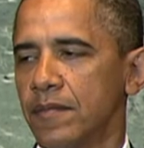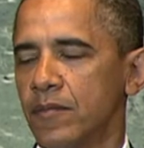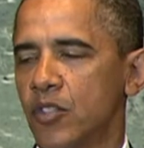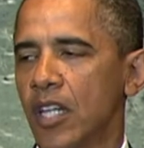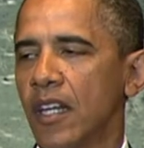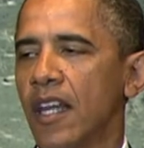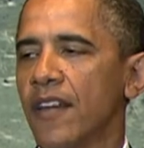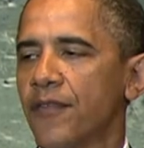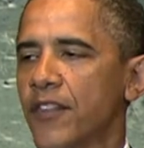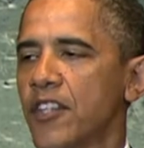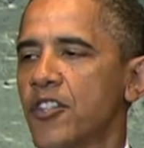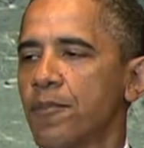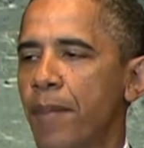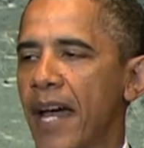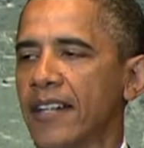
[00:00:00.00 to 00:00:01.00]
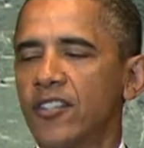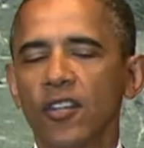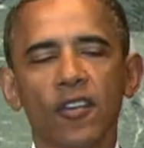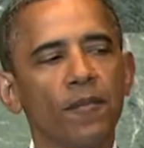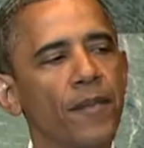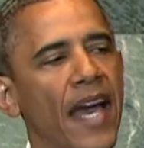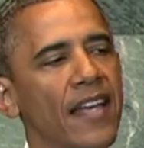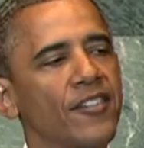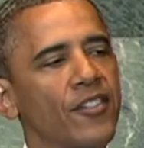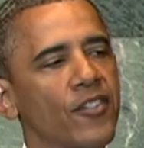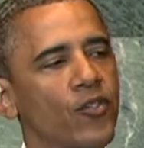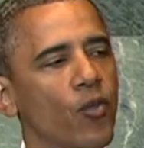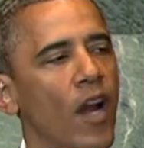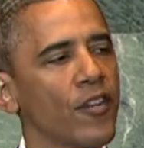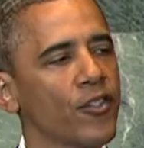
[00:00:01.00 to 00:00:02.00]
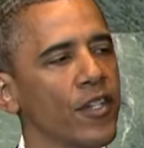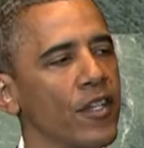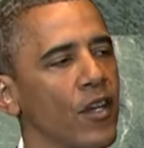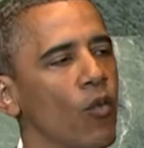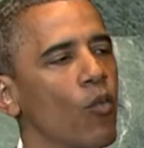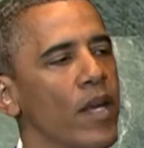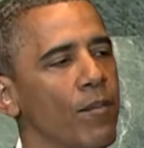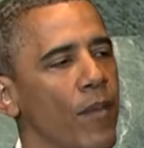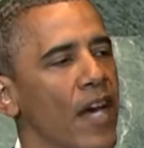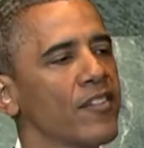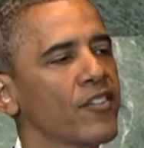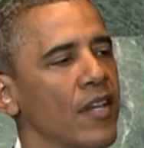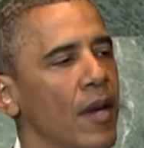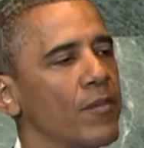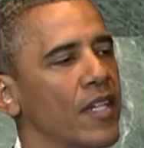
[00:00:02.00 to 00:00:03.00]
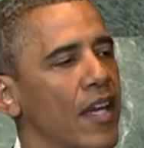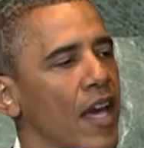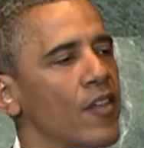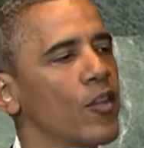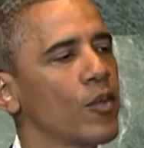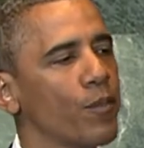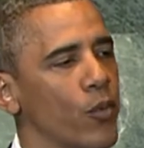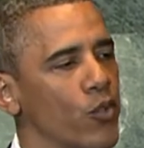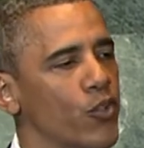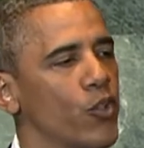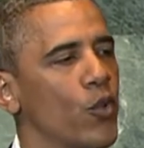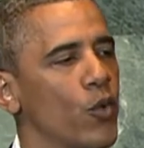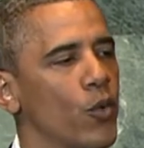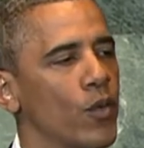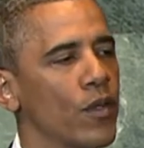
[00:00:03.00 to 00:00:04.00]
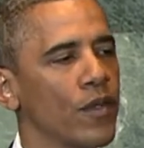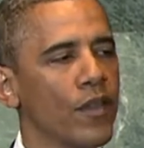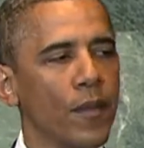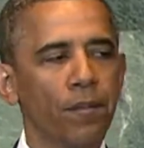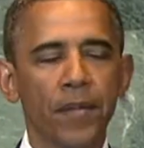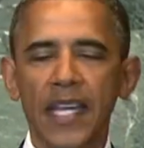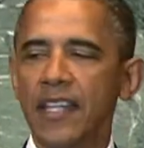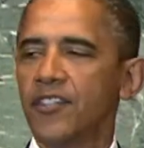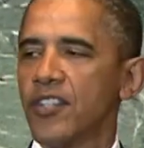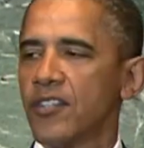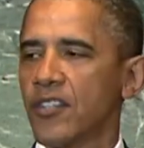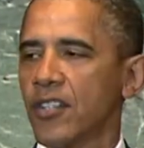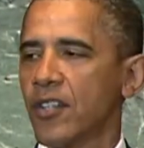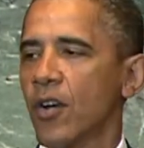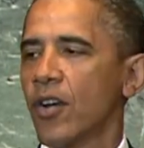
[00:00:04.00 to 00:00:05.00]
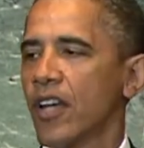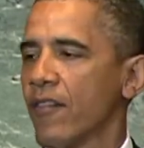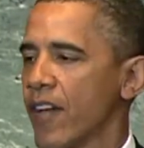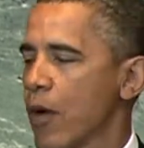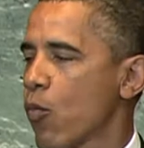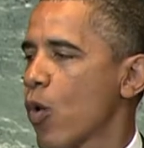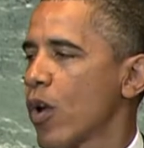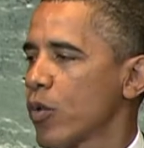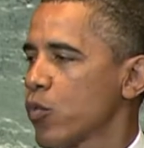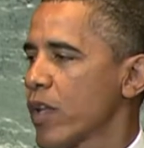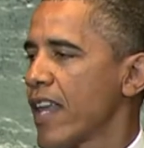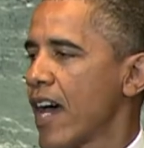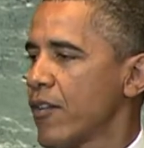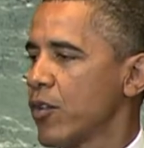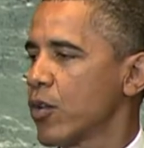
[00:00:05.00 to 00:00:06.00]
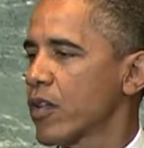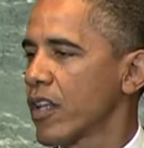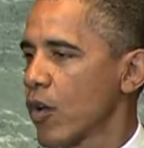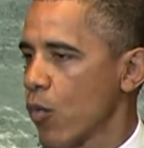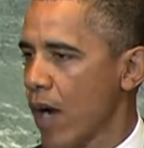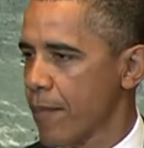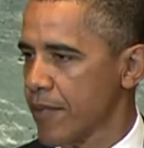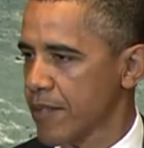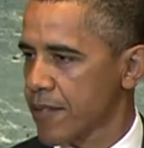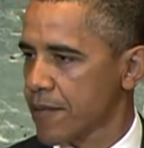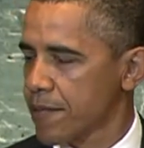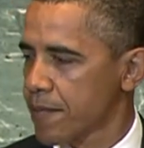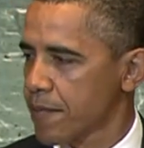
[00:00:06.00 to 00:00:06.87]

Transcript: To lift the specter of mass destruction, we must come together to pursue the peace and security of a world without nuclear weapons.